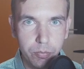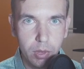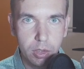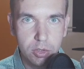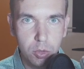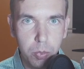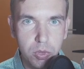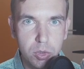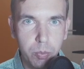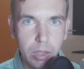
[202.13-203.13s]
It's supposed
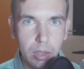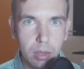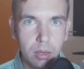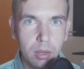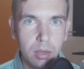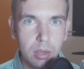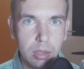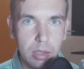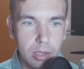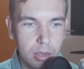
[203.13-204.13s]
to be in
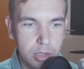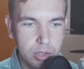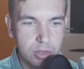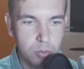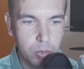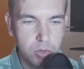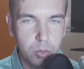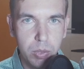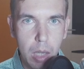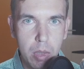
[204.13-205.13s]
English, it's supposed to
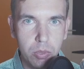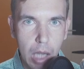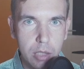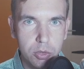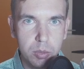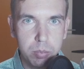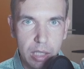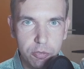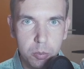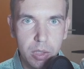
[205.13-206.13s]
be about Android
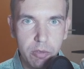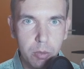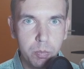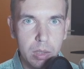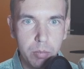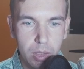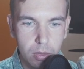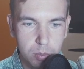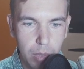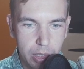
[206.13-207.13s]
platform development because
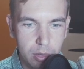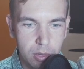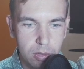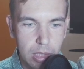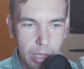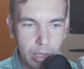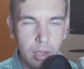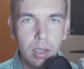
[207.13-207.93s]
back in the day